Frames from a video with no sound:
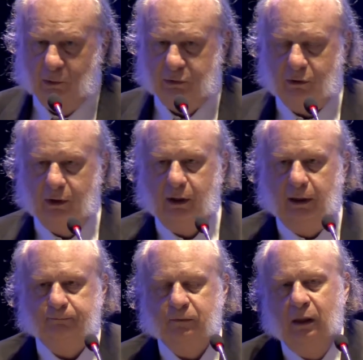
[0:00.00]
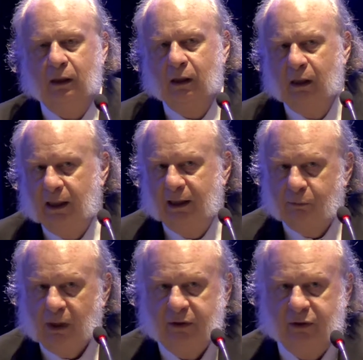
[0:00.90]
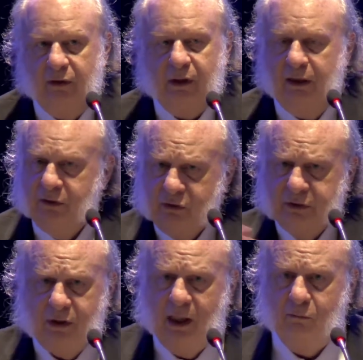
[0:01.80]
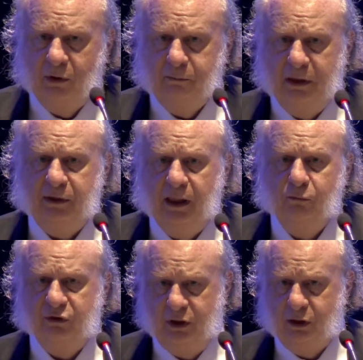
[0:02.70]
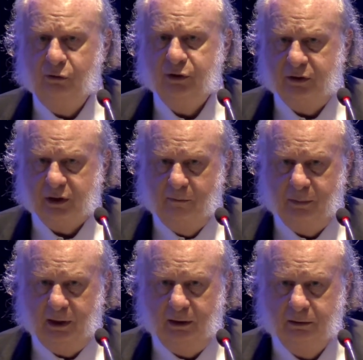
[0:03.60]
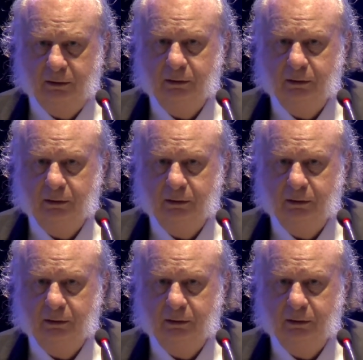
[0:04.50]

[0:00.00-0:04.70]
what was going on. In the process, and this is a time when BBN was an acoustics company.